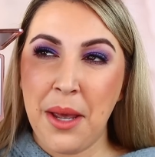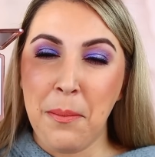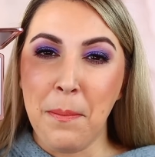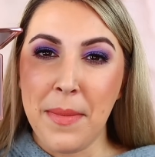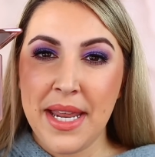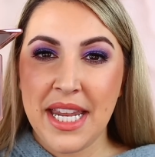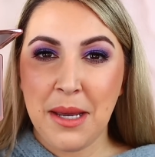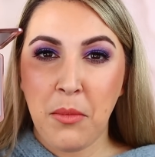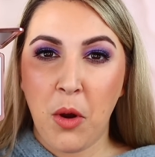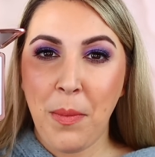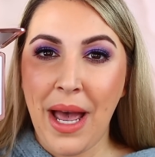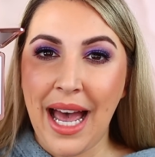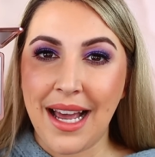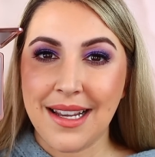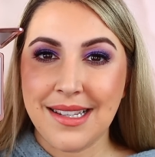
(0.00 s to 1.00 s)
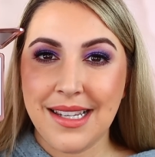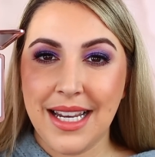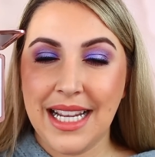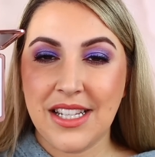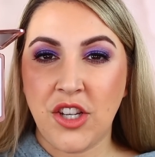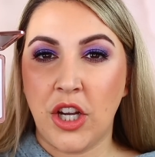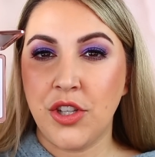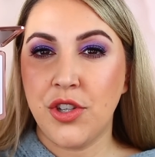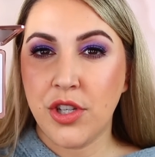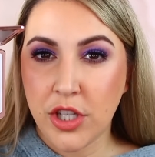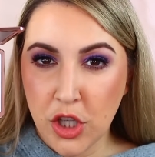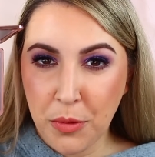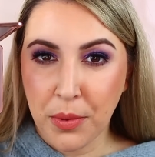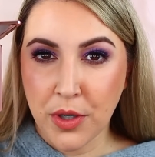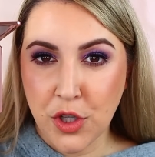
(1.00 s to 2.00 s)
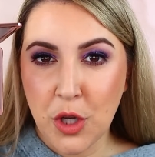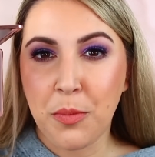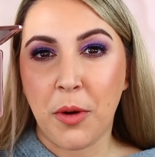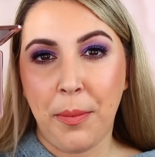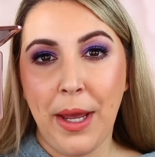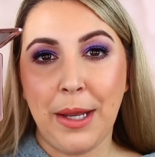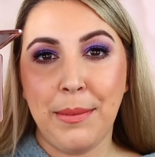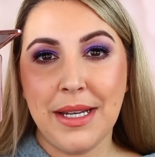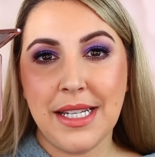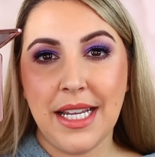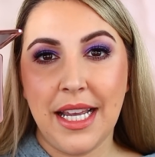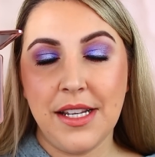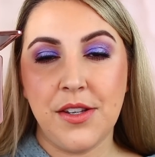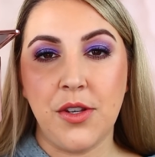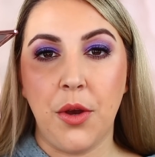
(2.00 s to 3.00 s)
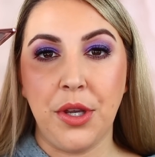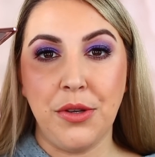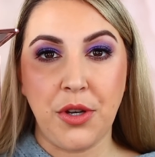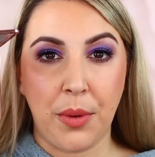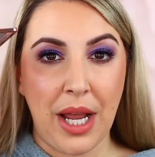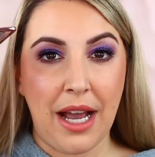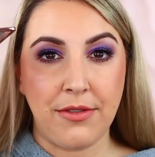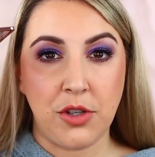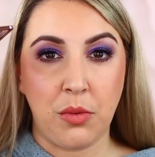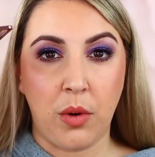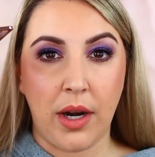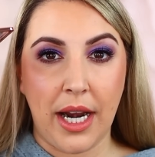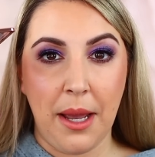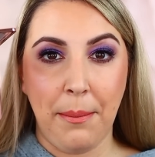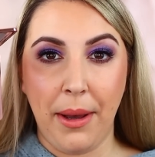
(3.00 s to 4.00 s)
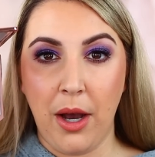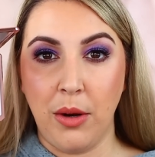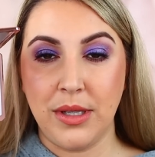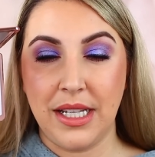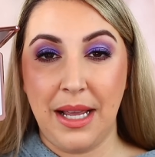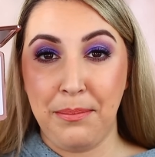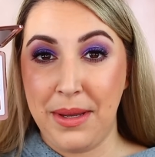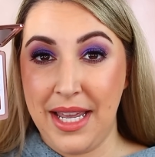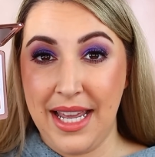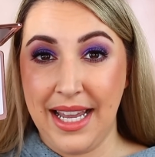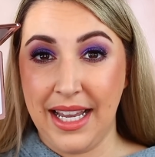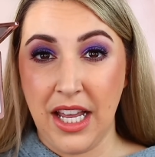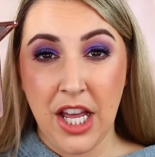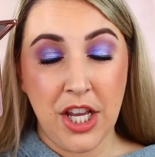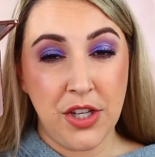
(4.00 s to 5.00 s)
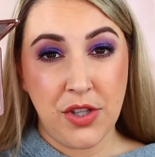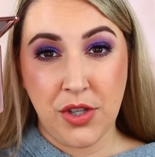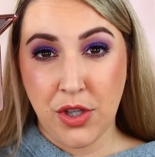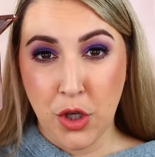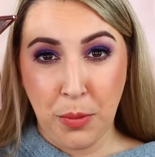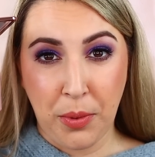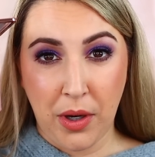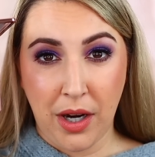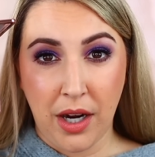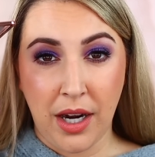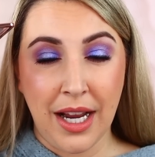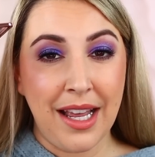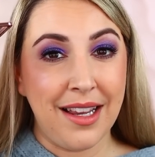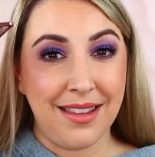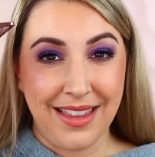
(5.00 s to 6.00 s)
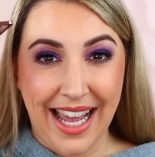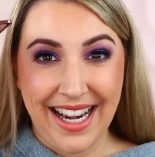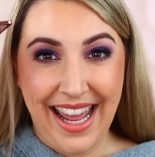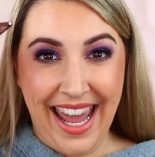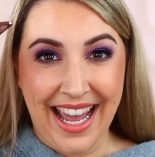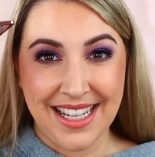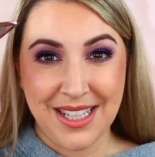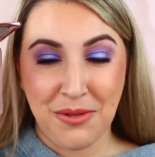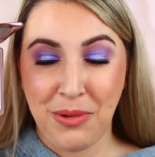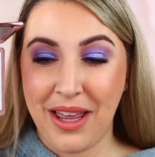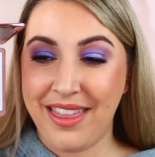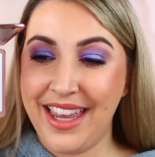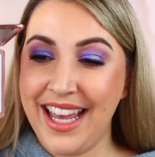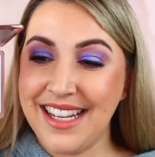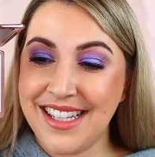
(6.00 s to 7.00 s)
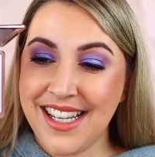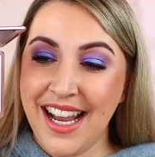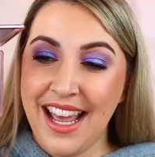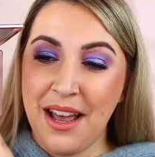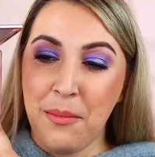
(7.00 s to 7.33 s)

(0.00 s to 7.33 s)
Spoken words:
medium opacity. It's not super pigmented, so you don't have to worry about being super light-handed with it,